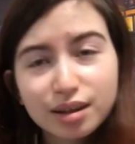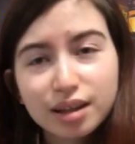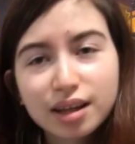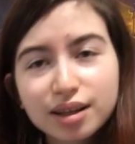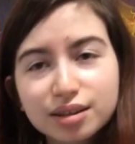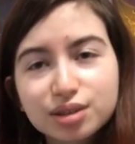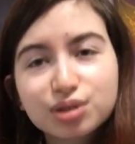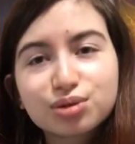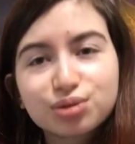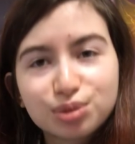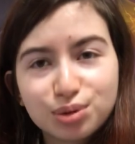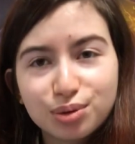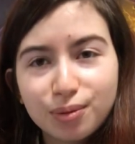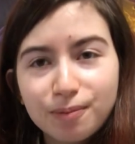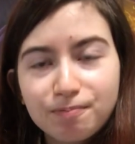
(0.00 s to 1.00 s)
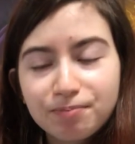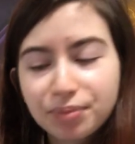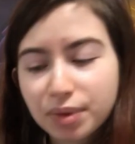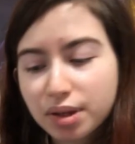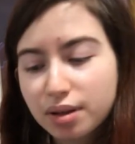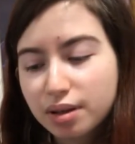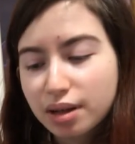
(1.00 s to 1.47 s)
And that's true.
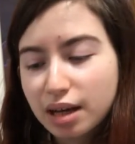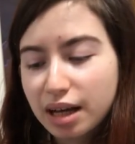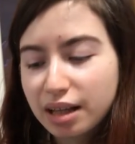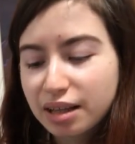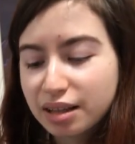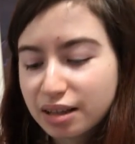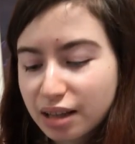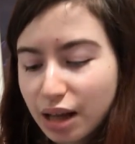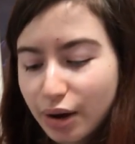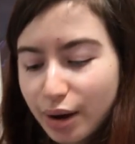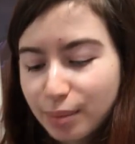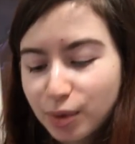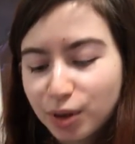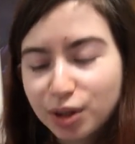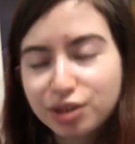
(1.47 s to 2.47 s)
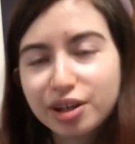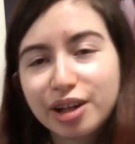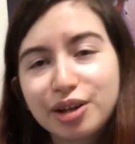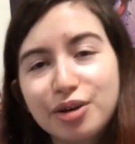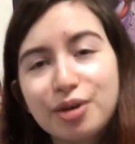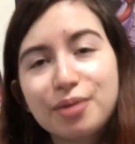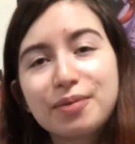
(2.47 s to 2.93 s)
And now I'm gonna
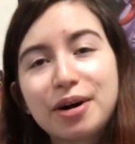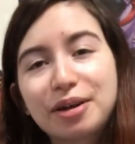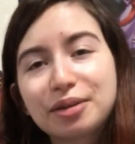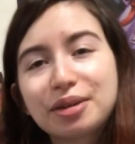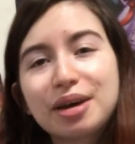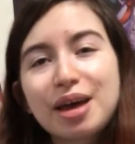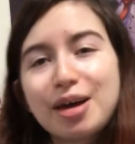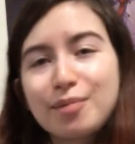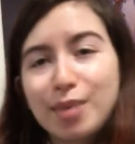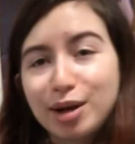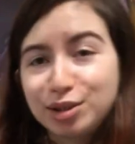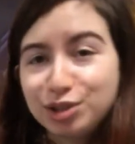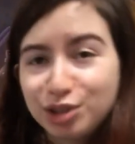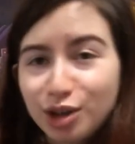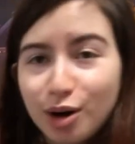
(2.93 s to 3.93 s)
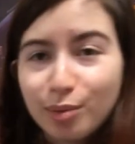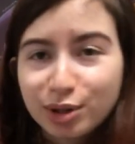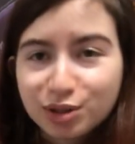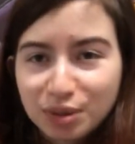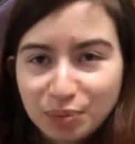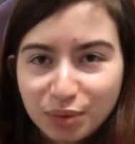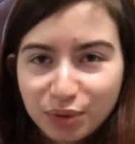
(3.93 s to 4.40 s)
tell you about my
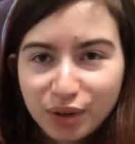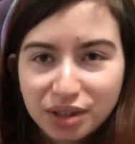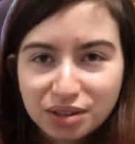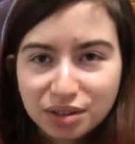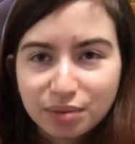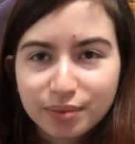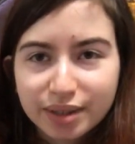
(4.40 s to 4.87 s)
geometry professor,